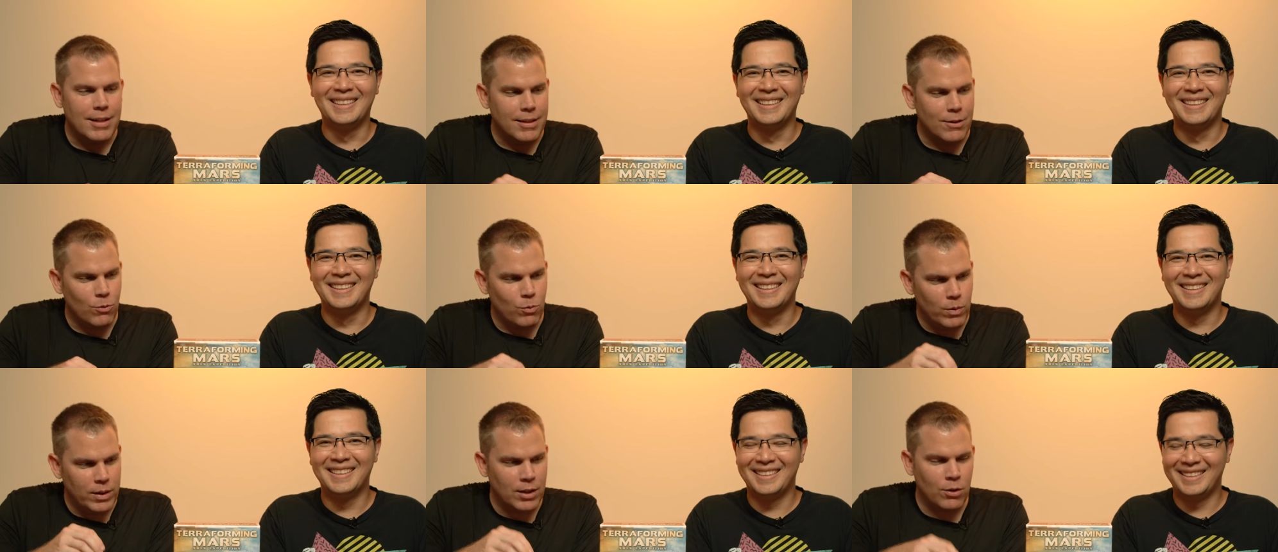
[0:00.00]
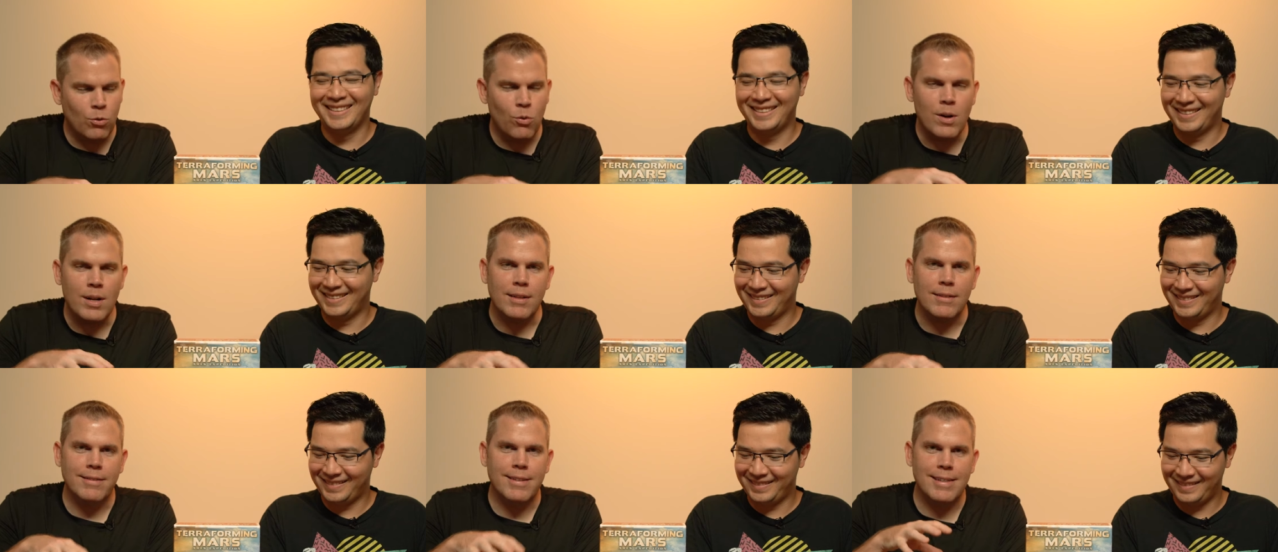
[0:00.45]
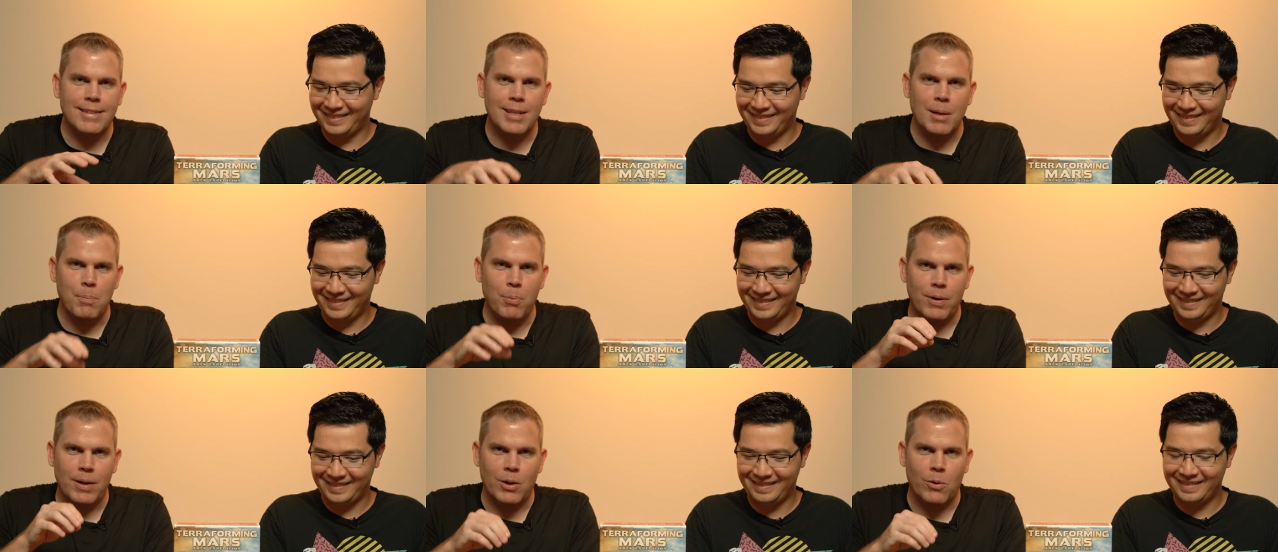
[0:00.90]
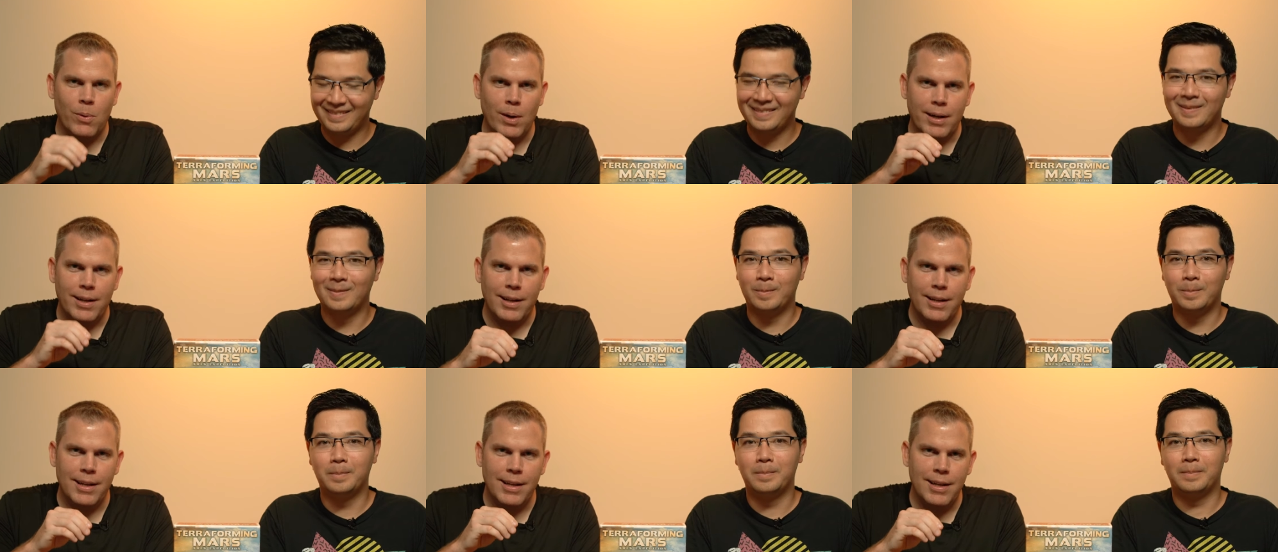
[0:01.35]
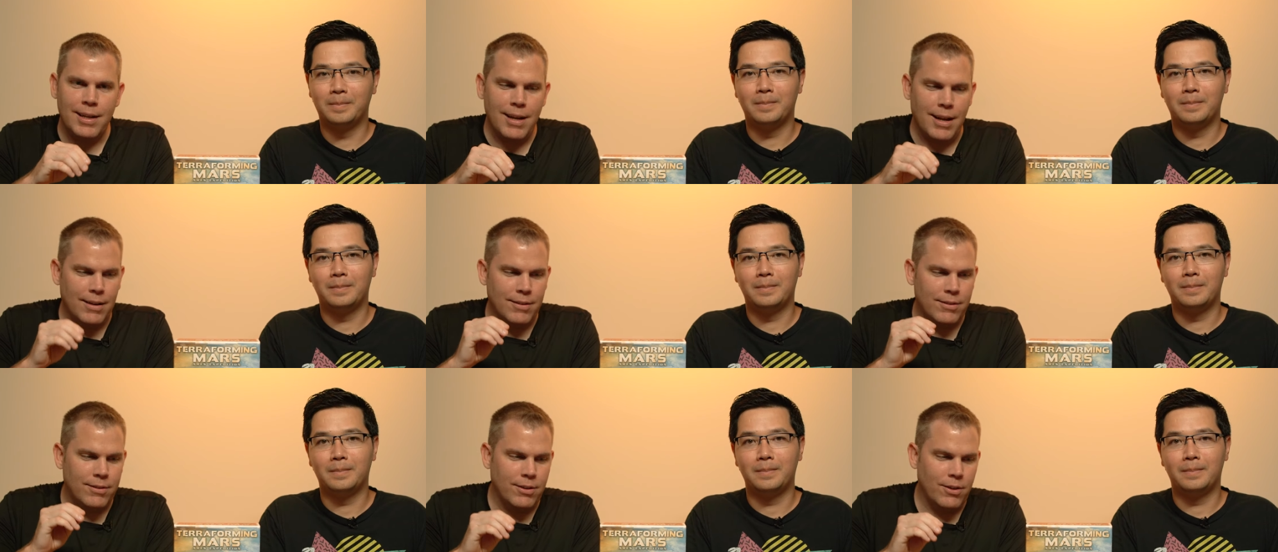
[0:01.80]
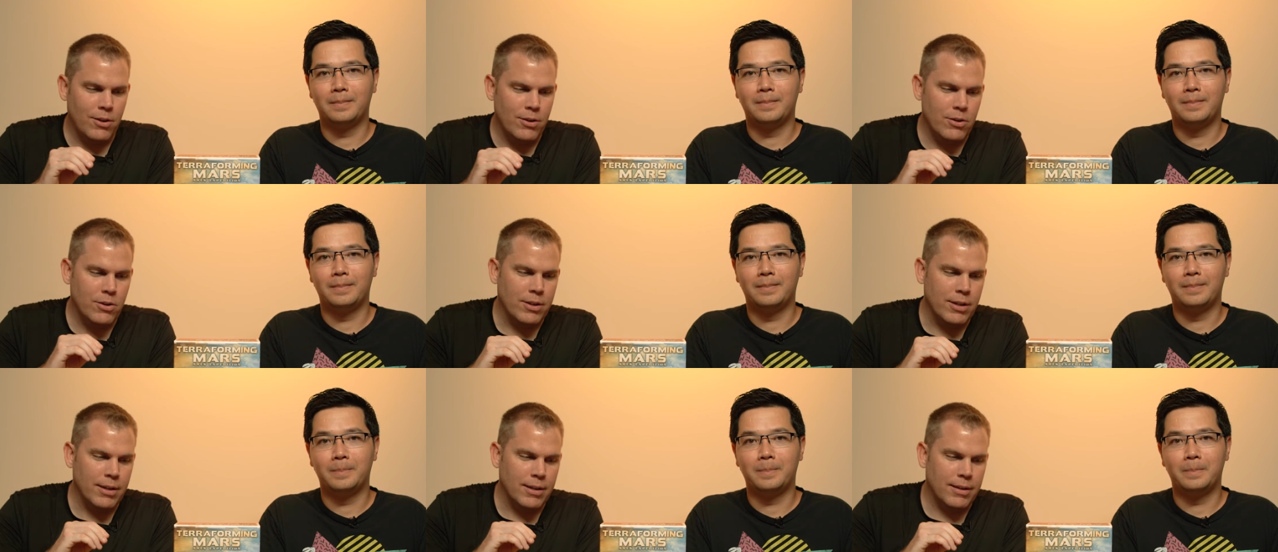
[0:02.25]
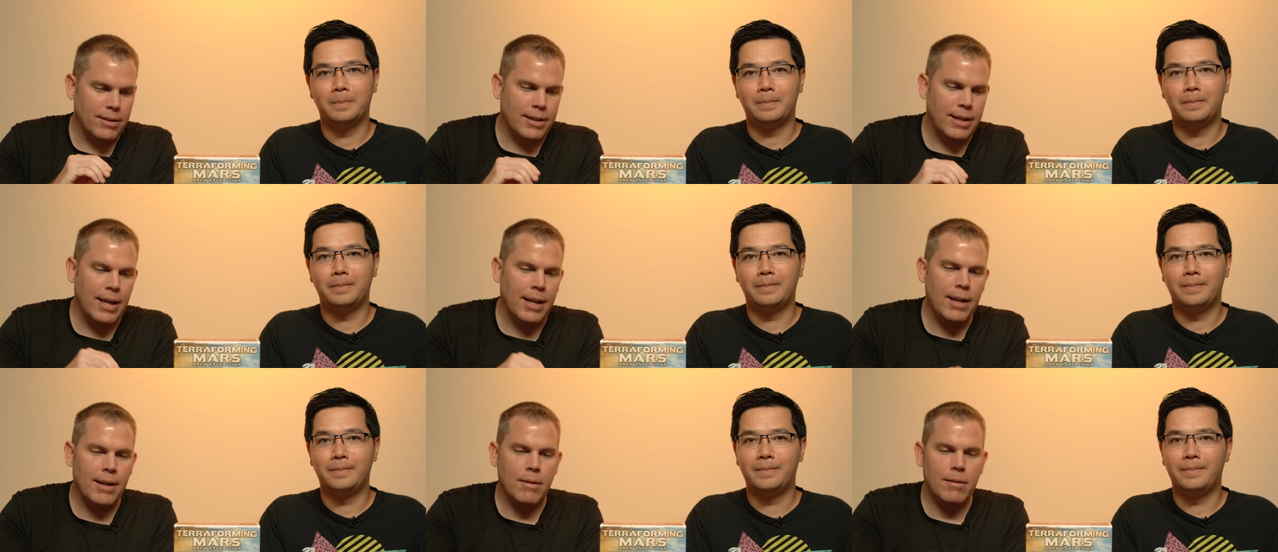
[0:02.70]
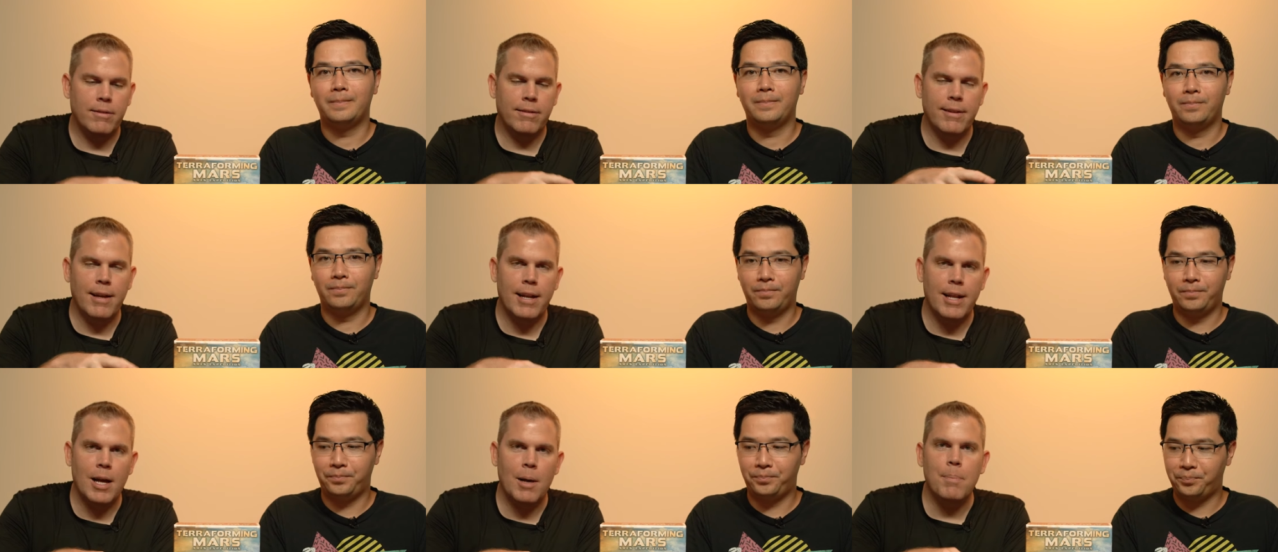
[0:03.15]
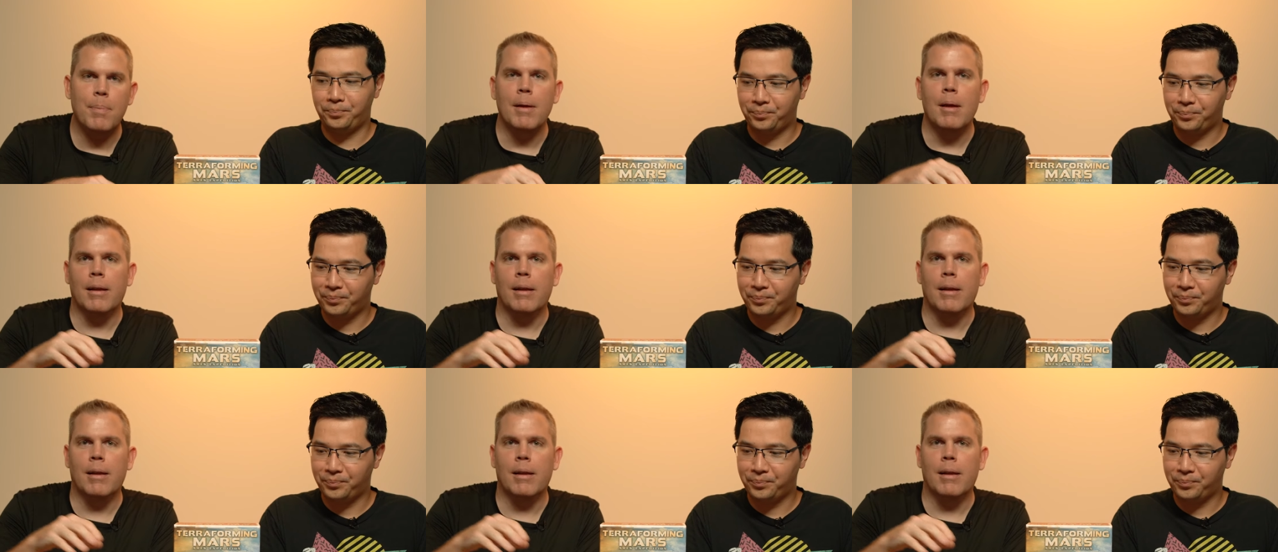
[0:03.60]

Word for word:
Speaker 1: This one, it sets up pretty quickly, and so you can get it set up